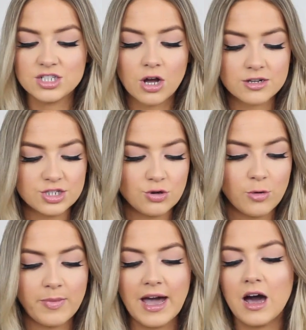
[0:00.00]
talk to
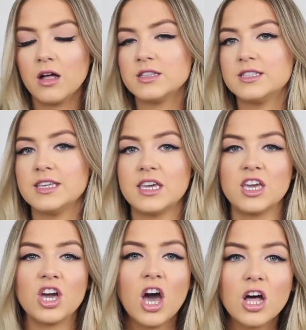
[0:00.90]
you about
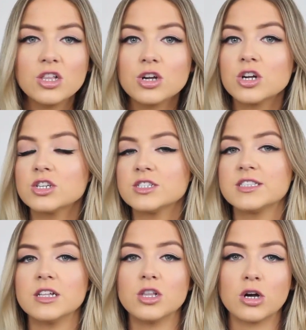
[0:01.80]
the colors,
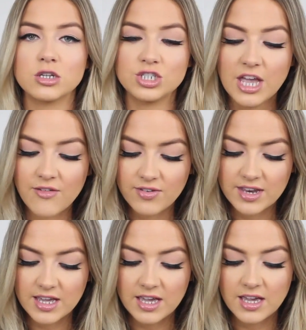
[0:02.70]
the
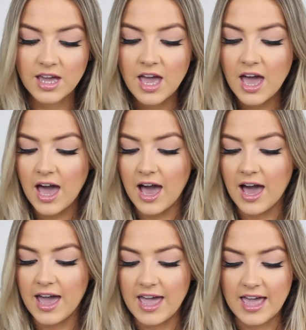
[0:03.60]
longevity,
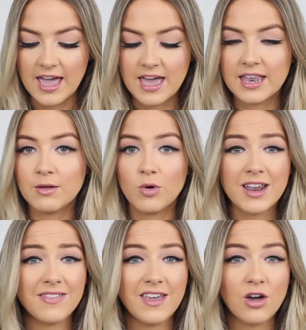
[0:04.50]
and
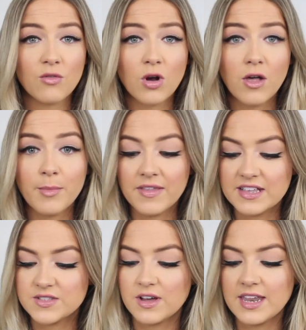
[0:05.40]
what I think overall about
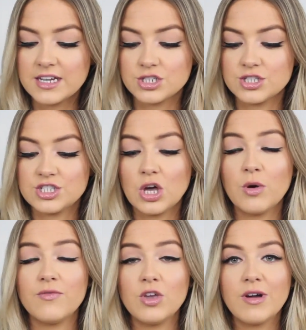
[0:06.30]
this foundation.
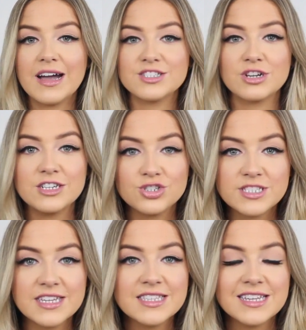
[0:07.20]
So if you guys are
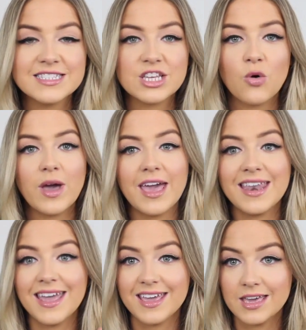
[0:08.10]
interested, let's go
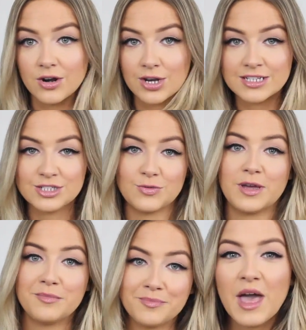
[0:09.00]
ahead and get on into
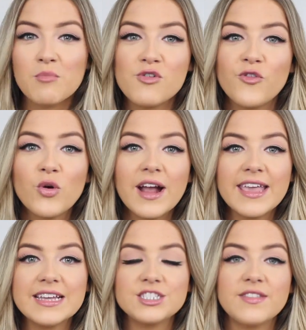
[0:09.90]
it. Before
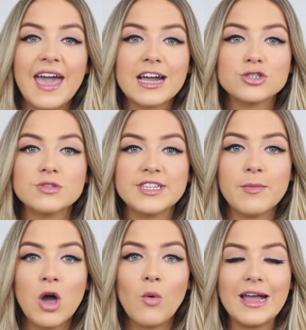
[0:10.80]
I get into the actual
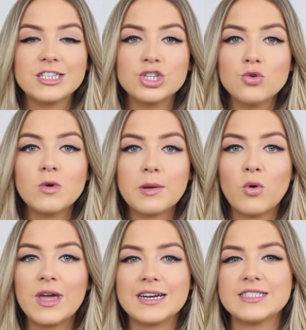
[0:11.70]
demo, I do want
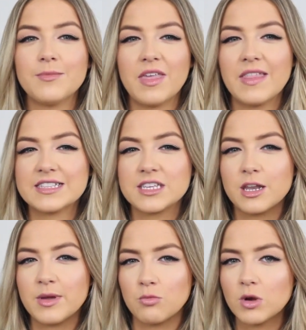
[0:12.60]
to point out something that's
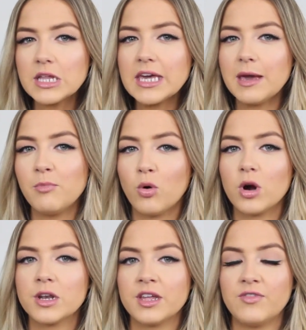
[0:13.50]
going to be really
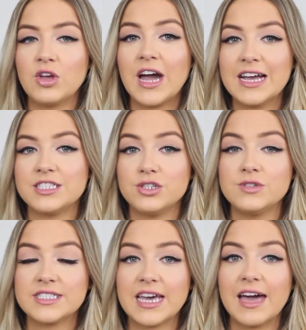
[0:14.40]
important if you guys
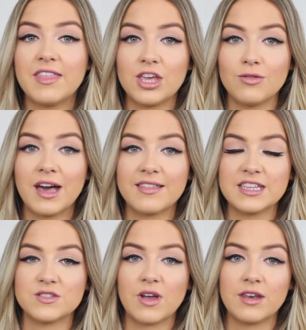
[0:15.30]
do decide that you like
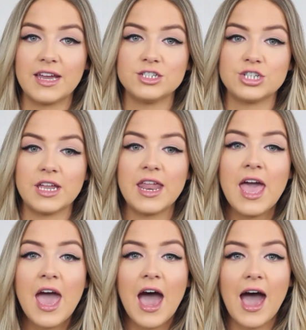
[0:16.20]
this foundation.
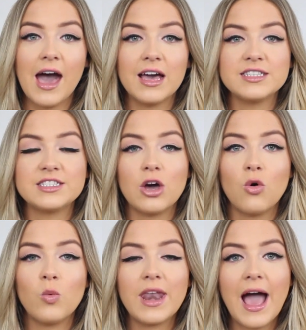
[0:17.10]

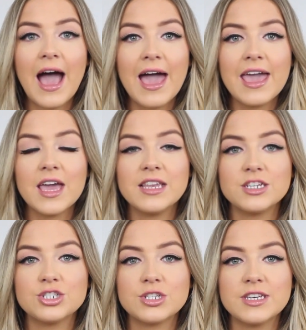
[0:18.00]
So when I
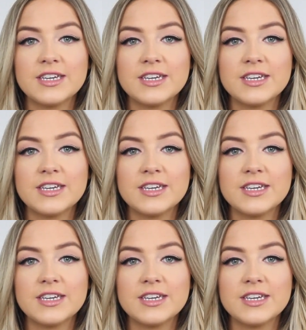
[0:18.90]
initially